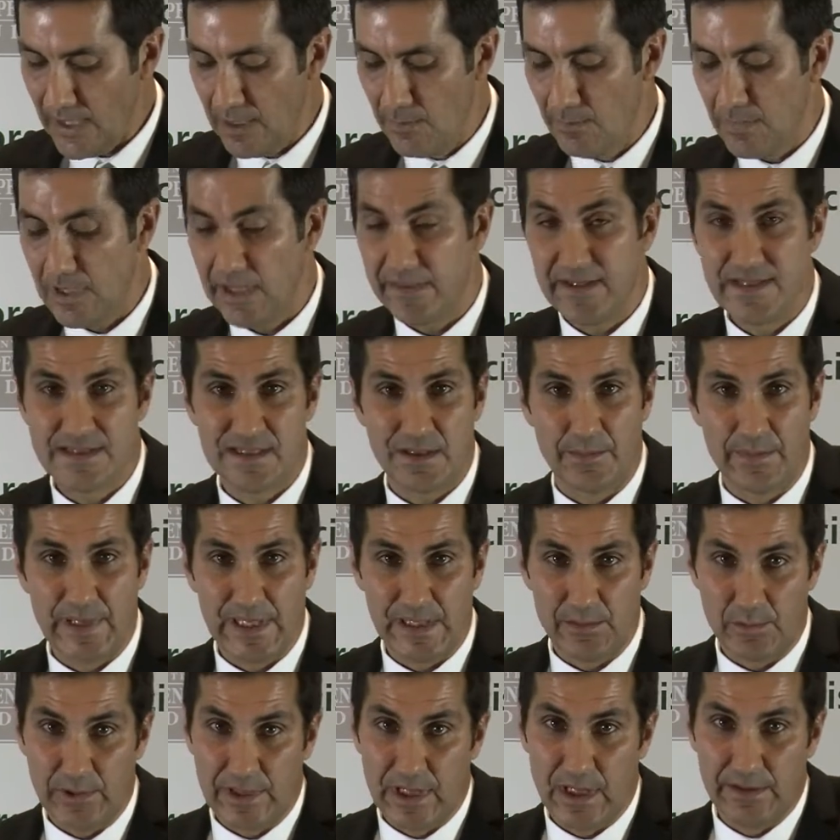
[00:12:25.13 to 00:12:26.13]
By this I
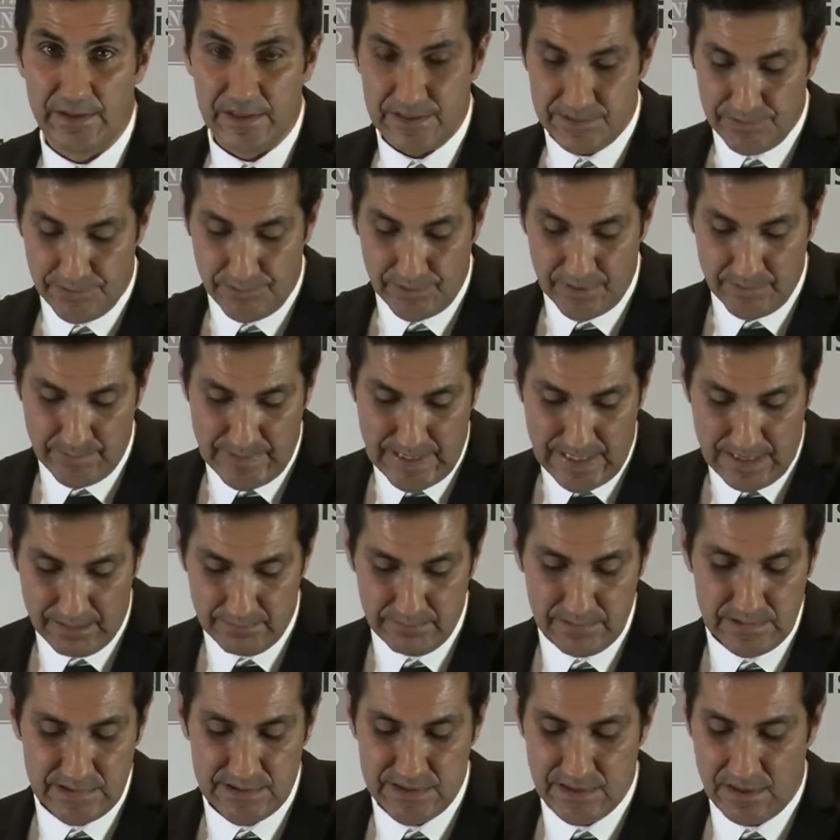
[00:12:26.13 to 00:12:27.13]
mean we only talk
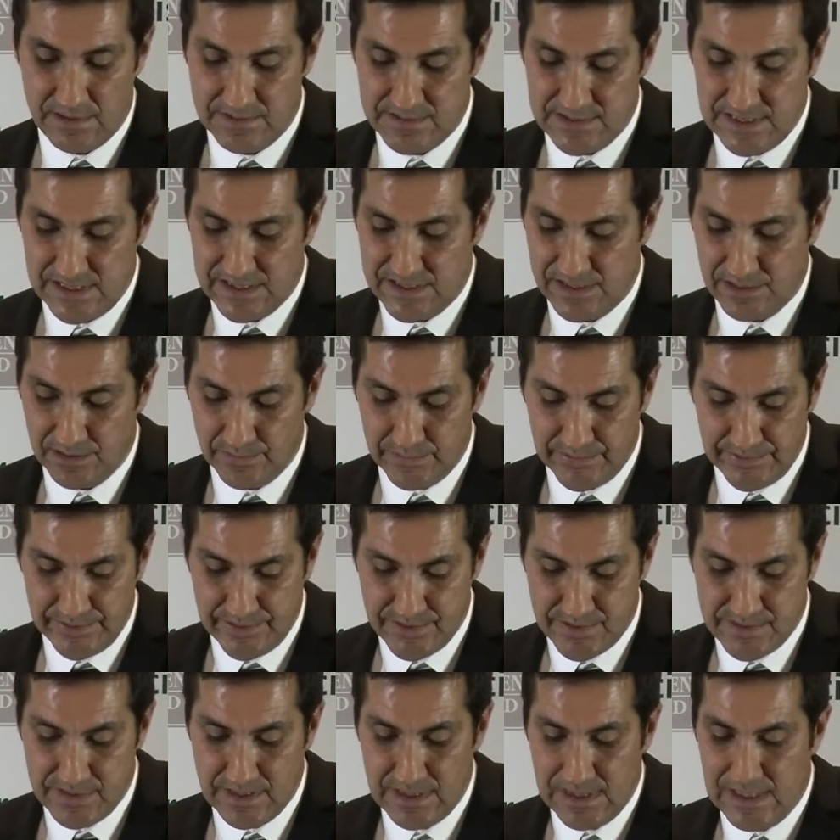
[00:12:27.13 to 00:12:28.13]
about child sexual
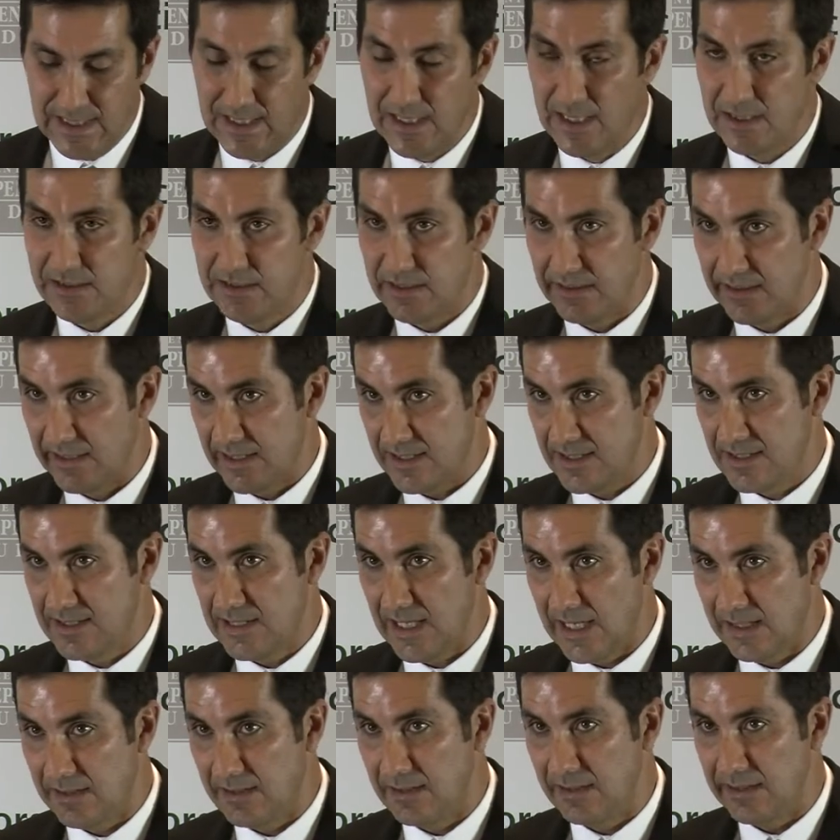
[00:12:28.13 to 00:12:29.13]
abuse to the
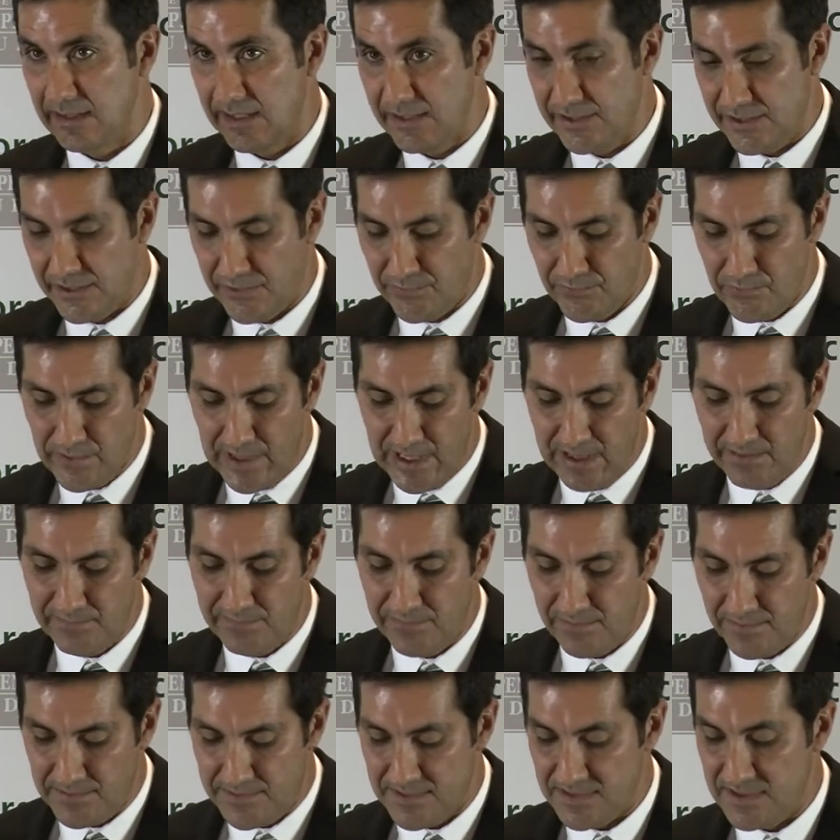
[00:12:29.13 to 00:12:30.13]
extent the issue
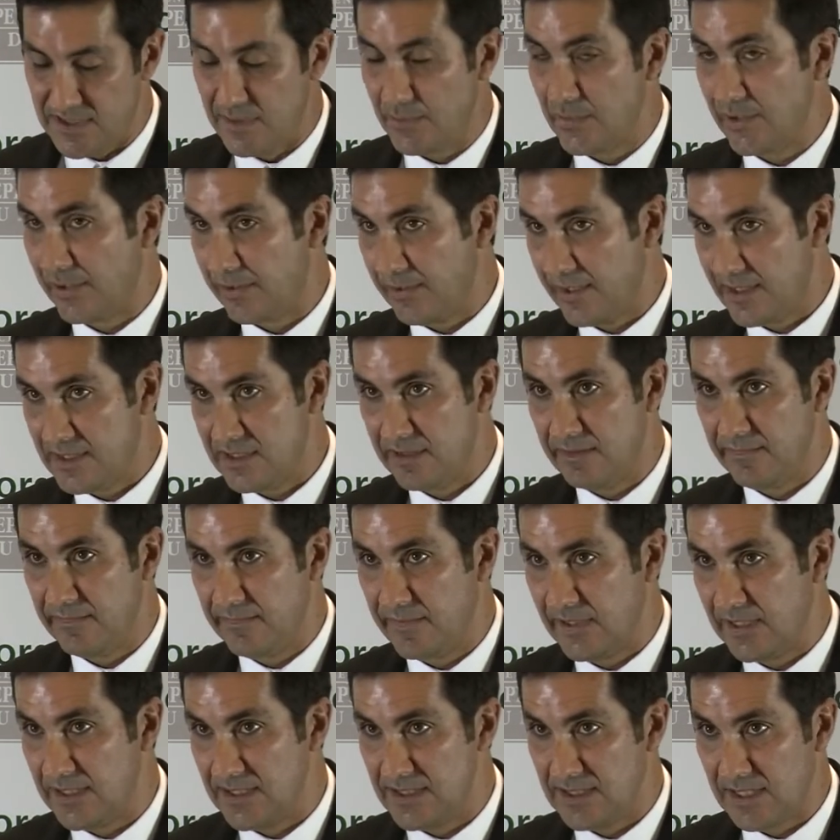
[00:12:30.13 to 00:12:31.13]
reinforces the progressive
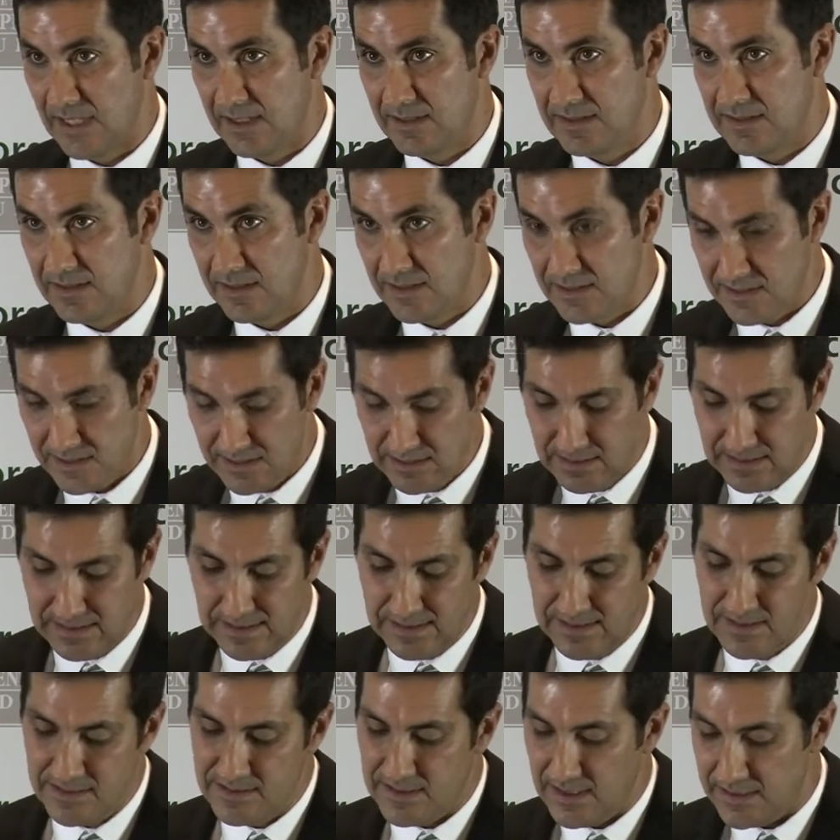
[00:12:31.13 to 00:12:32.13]
consensus,
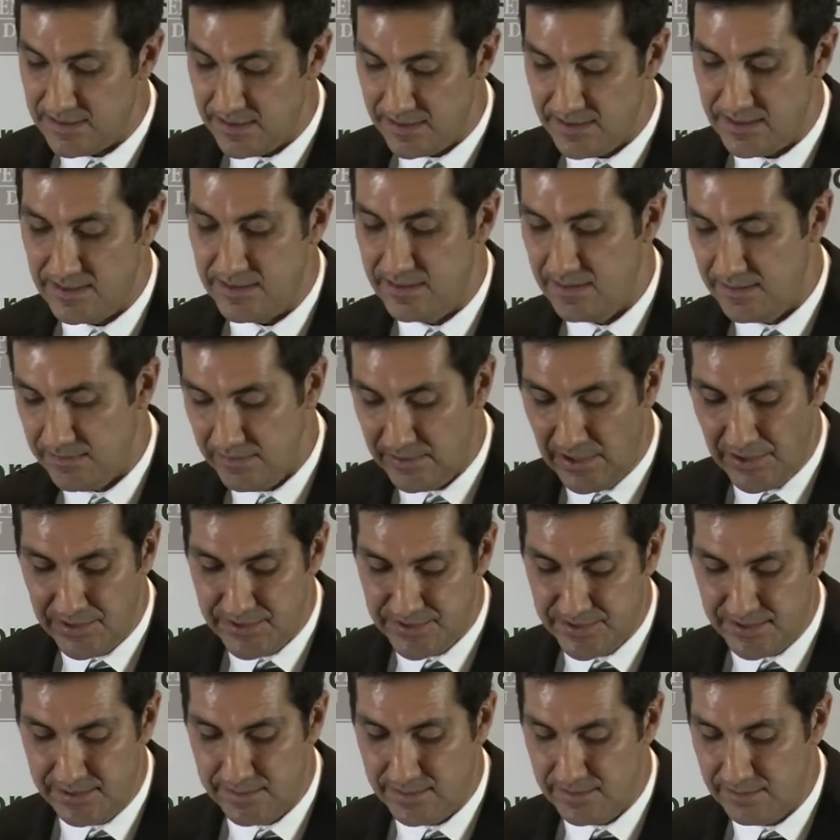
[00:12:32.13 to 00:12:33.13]
such as the
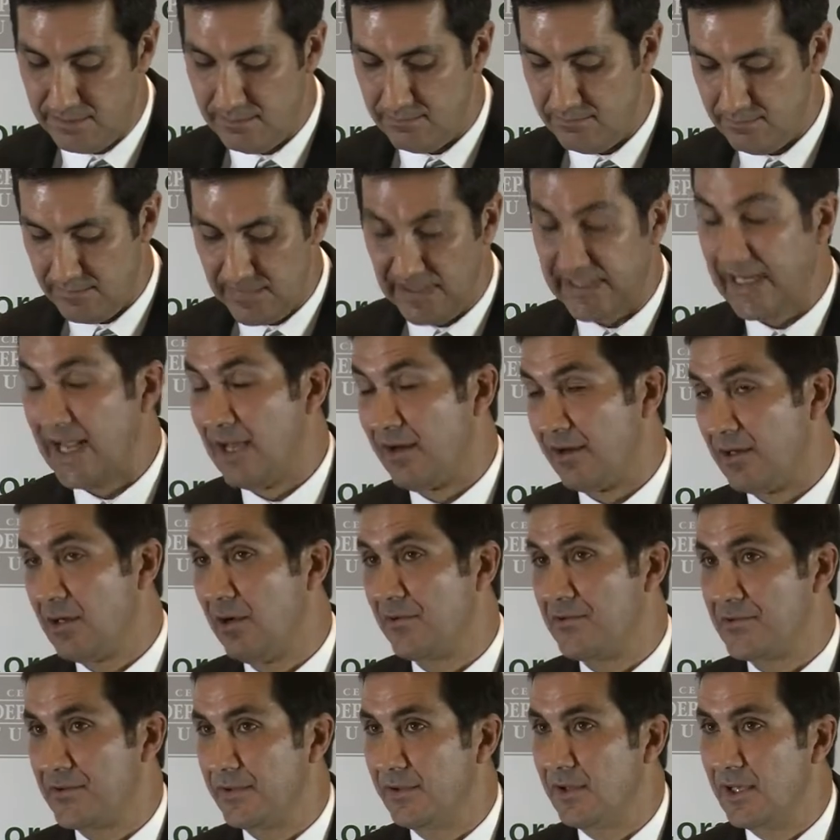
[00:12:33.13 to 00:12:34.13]
notion that the
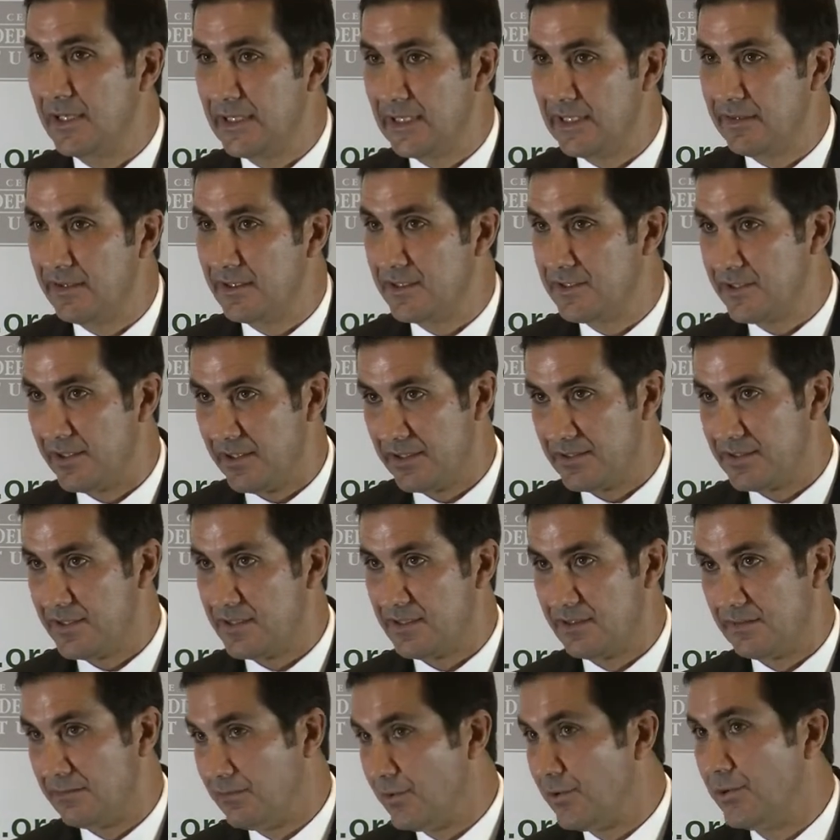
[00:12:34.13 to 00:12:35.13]
countercultural idea that churches
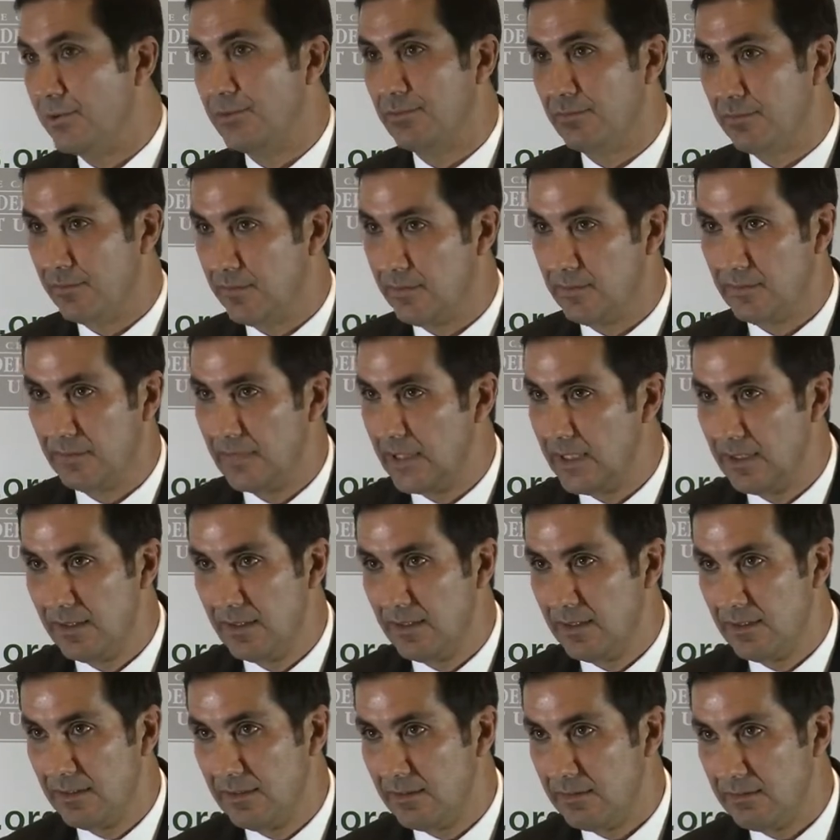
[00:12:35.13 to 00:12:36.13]
are all
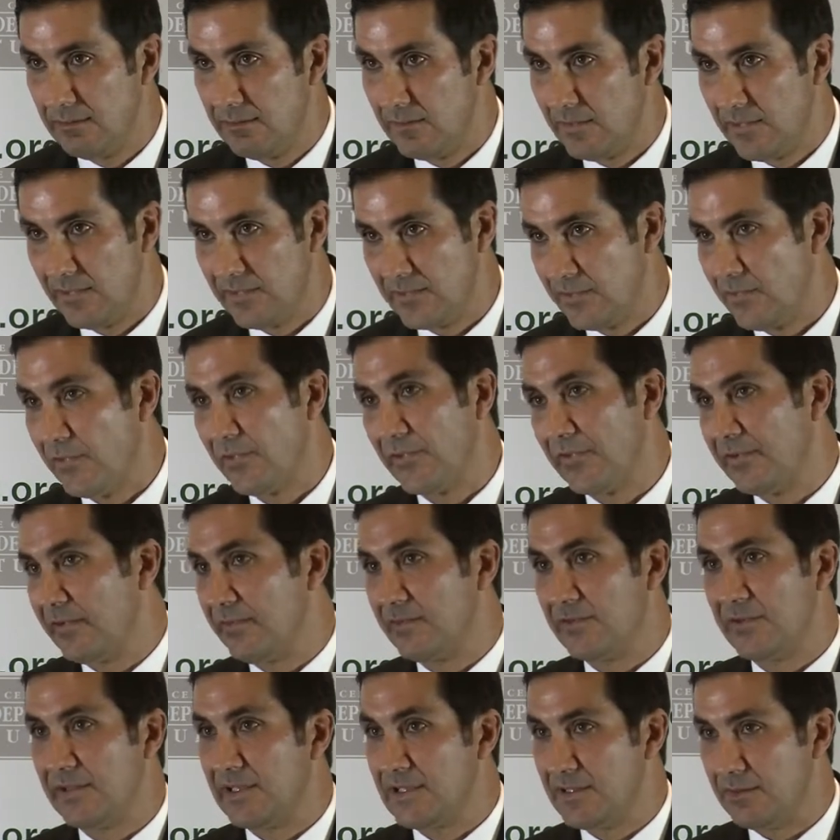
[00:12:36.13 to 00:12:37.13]
sources of
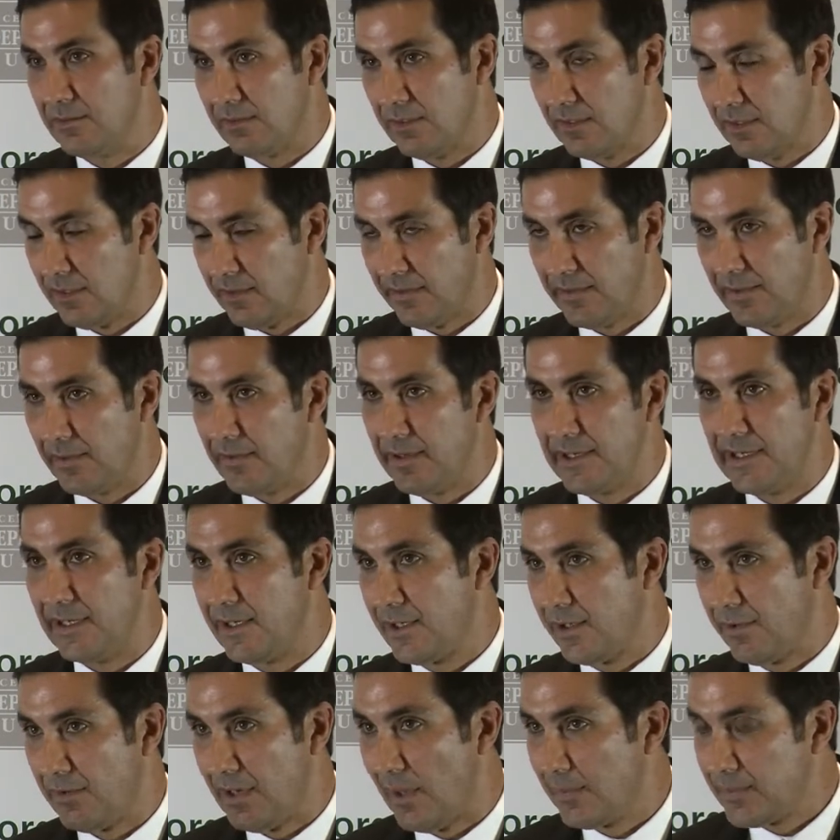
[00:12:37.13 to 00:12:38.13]
traditional authority are
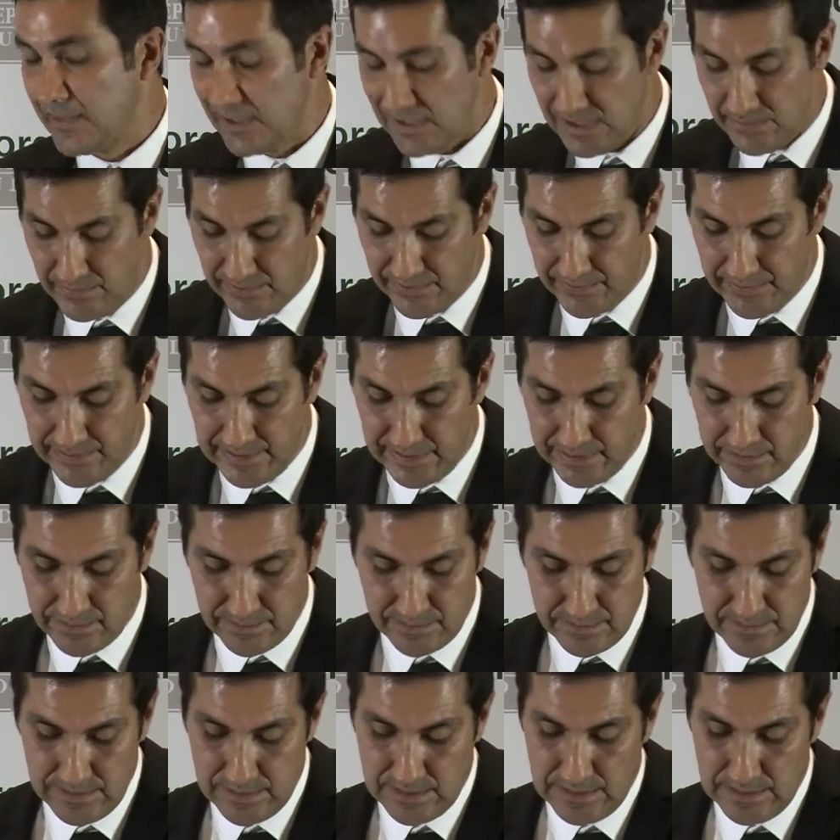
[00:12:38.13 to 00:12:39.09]
corrupt and hypocritical.